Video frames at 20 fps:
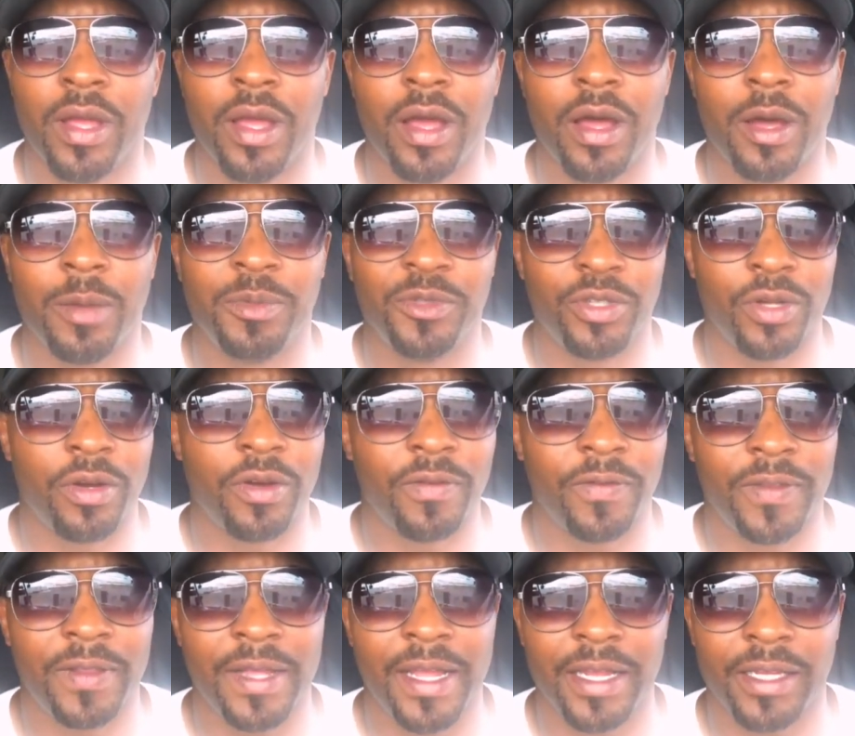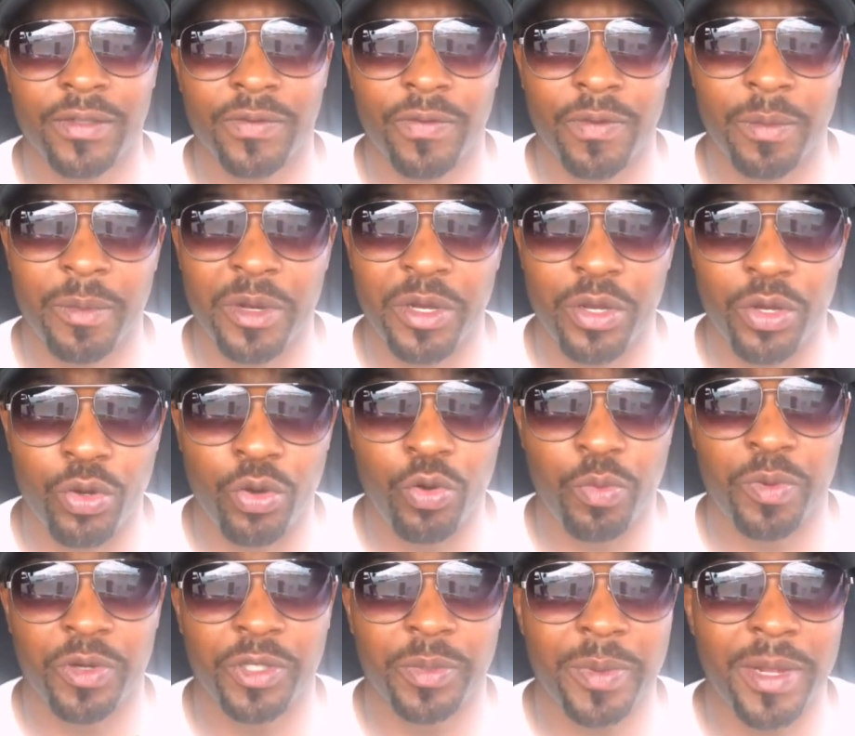observe things from a new
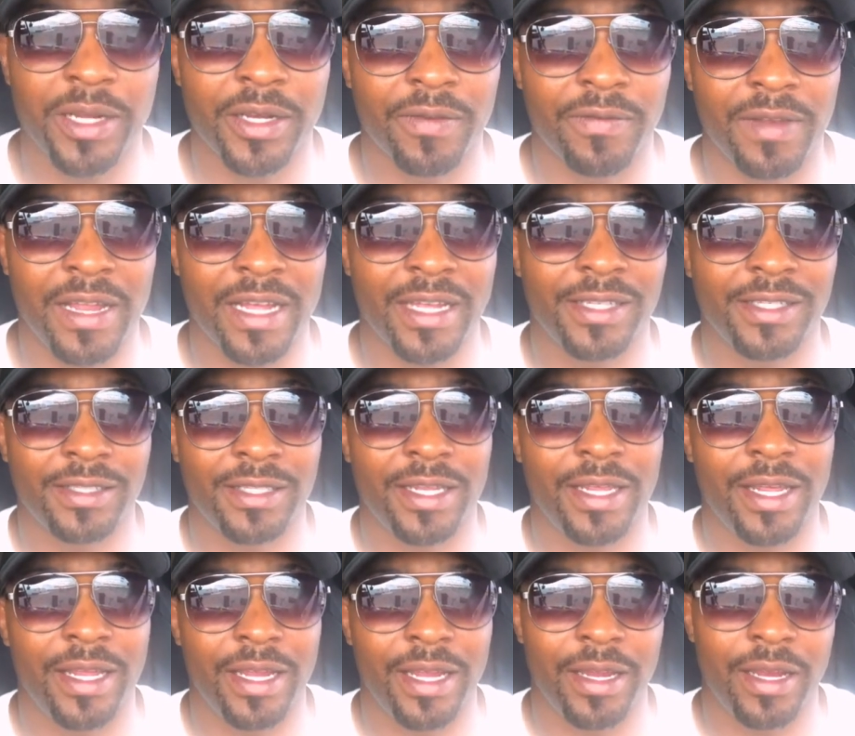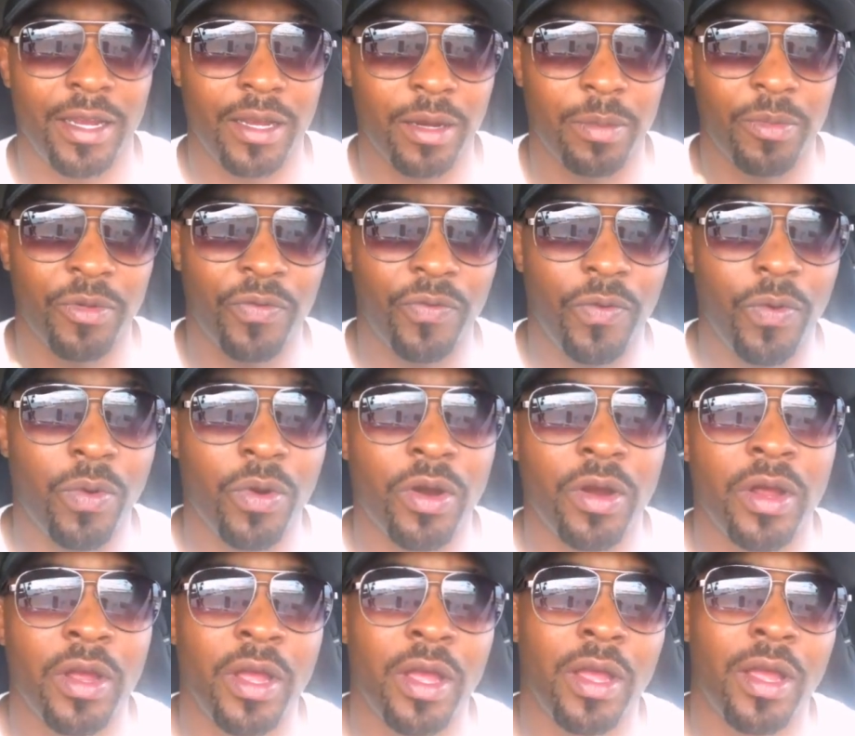perspective. Like I said in number
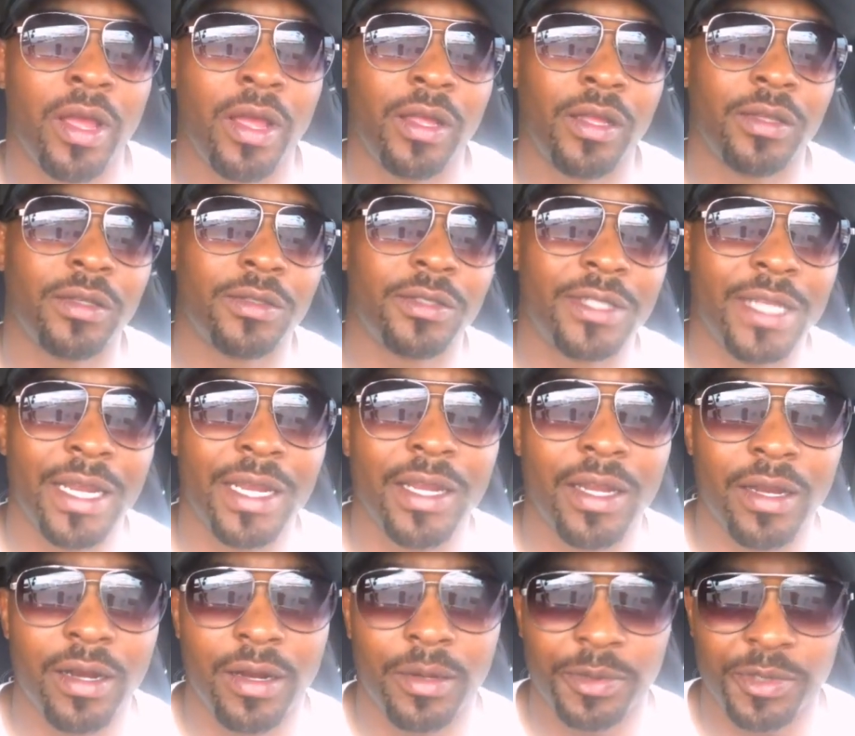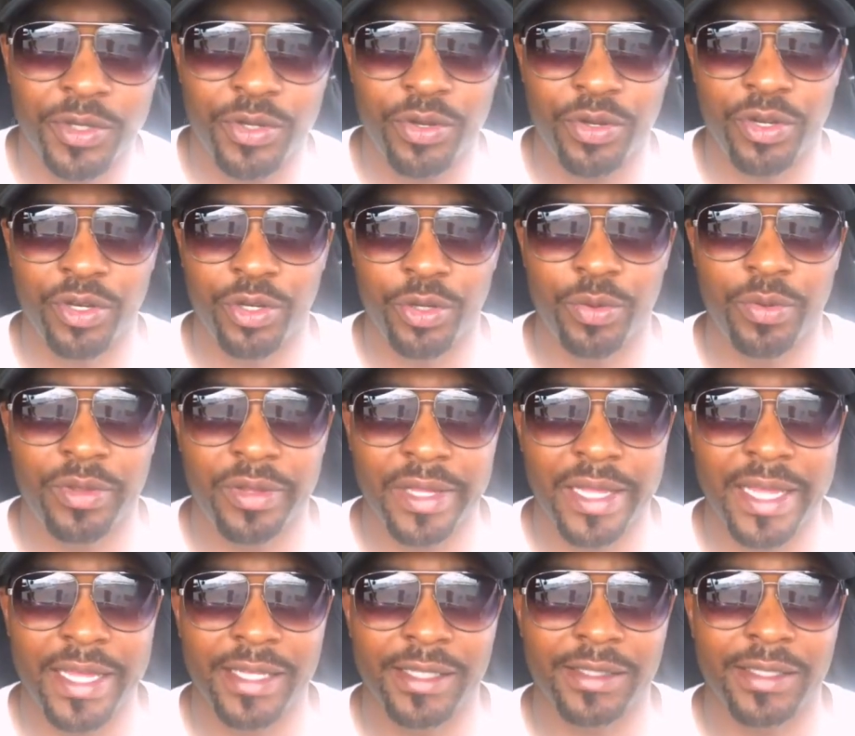4, setting it up so you can do
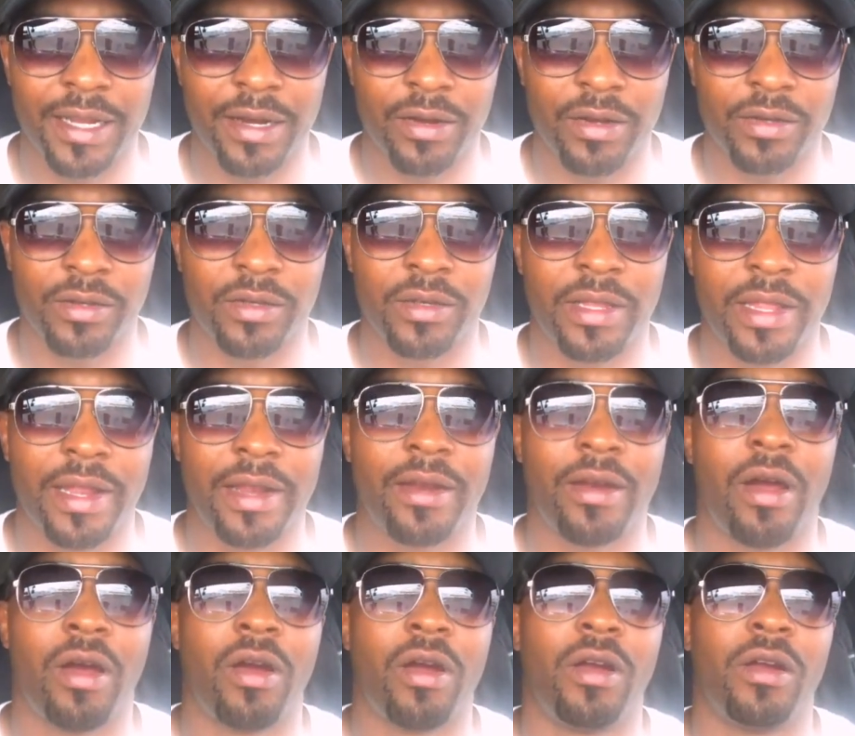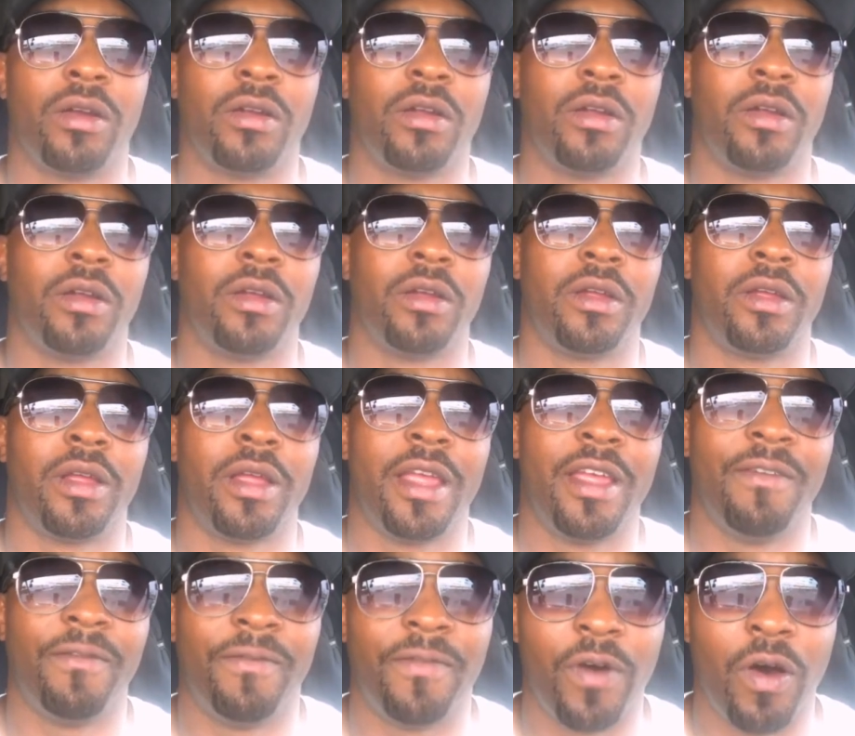things that are
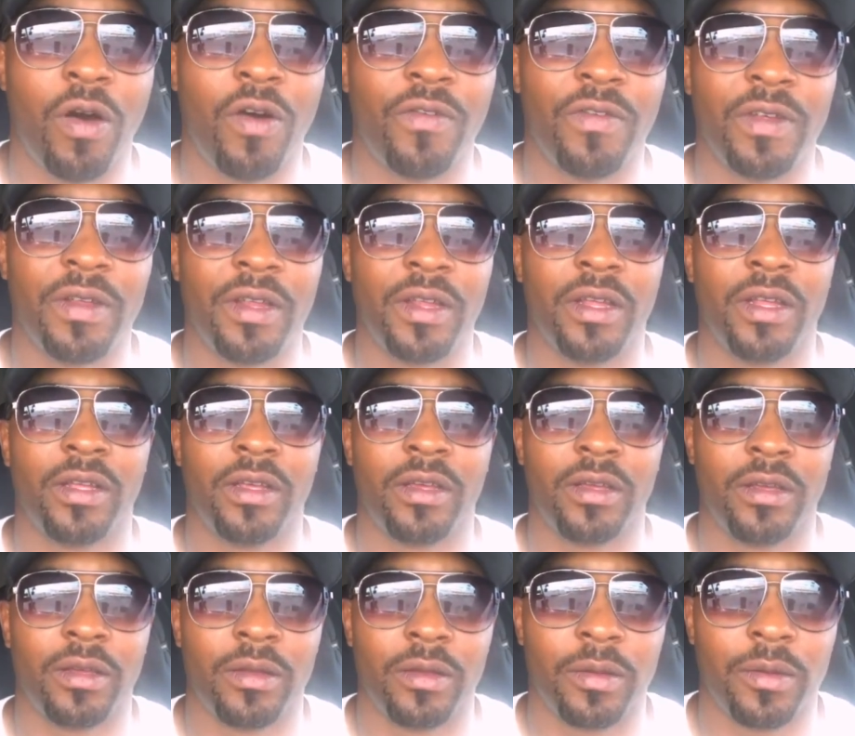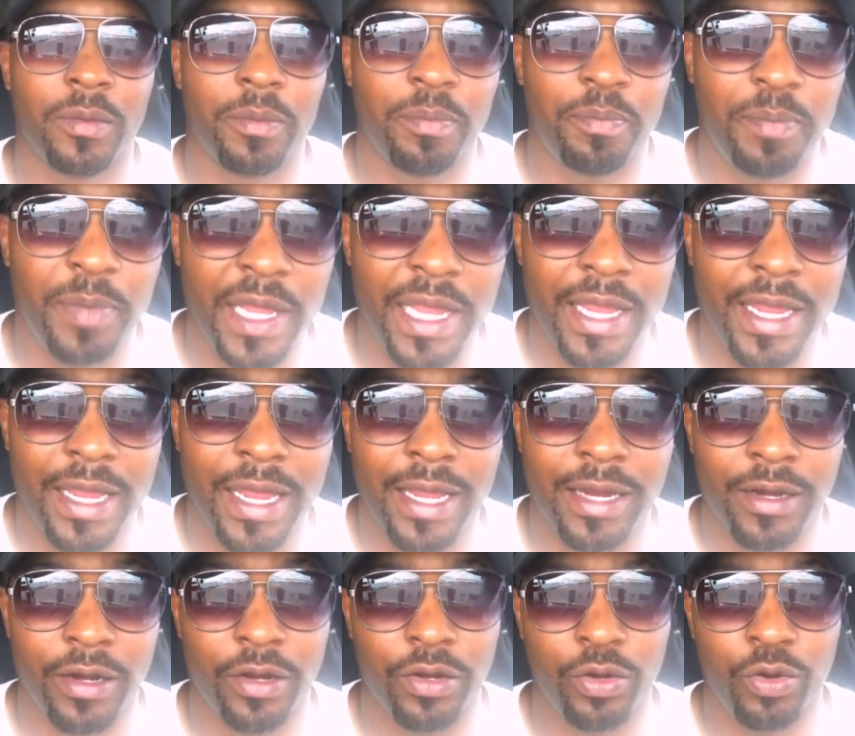involving being
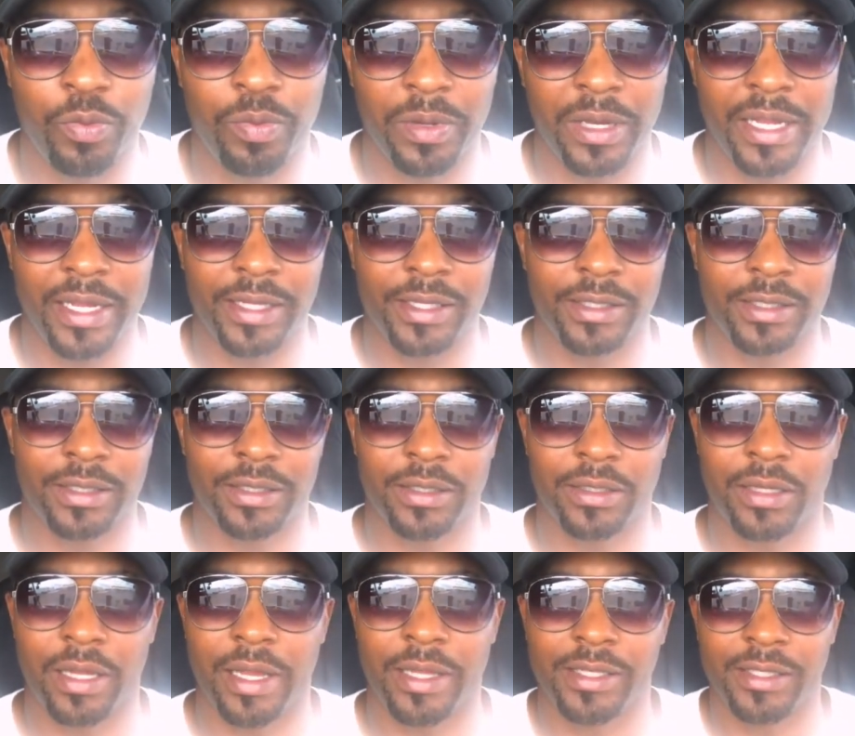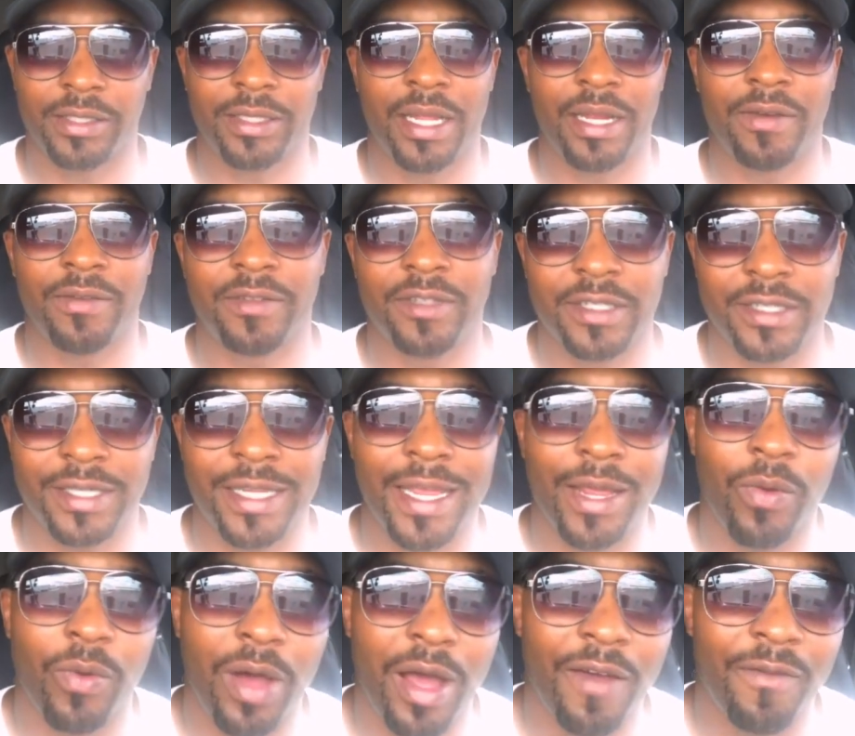in a new place, instead of just
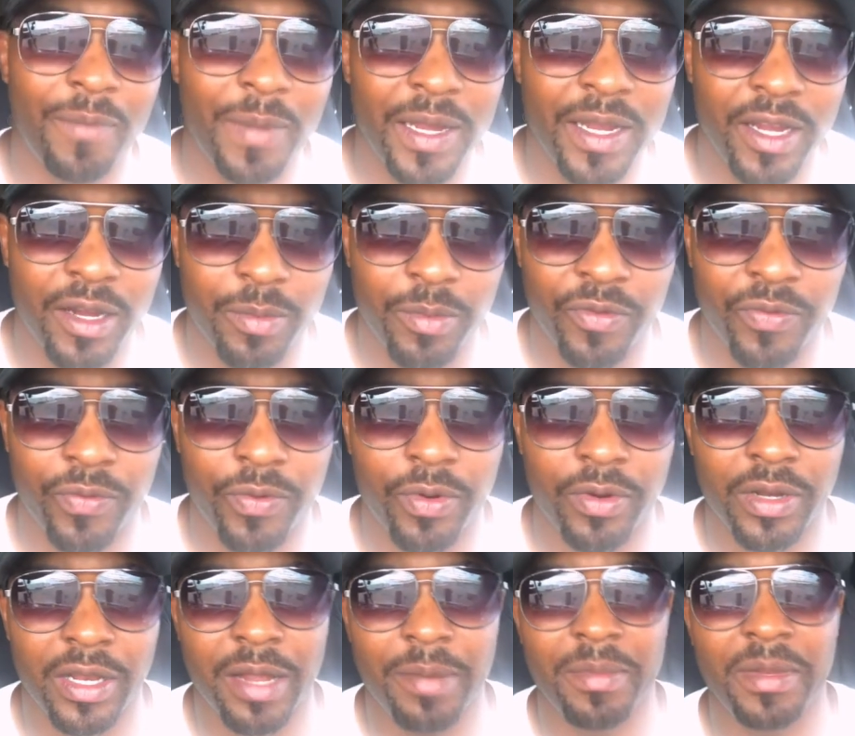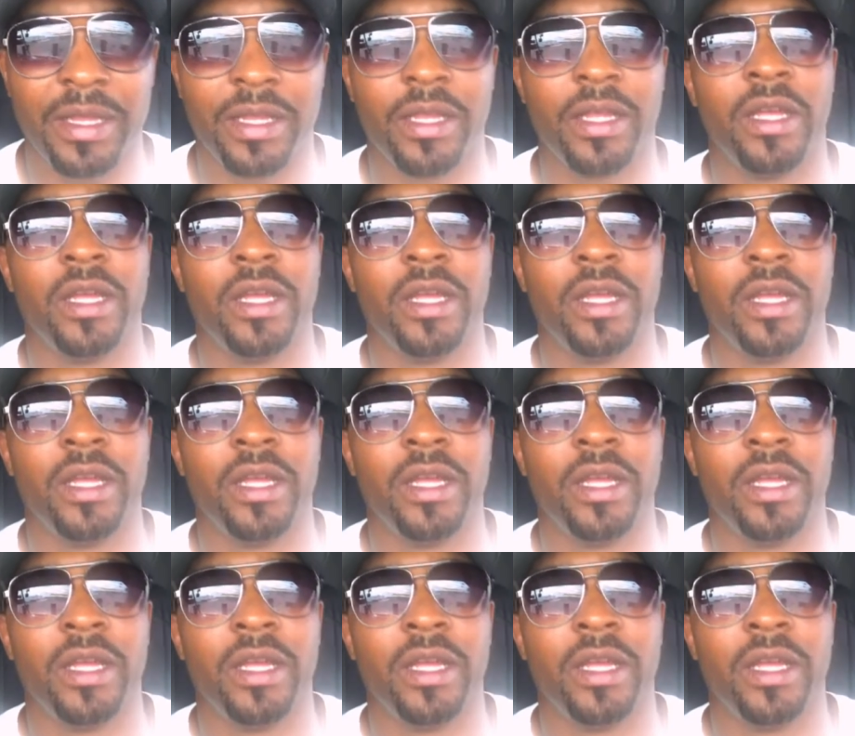saying, well, I've been here before. Let me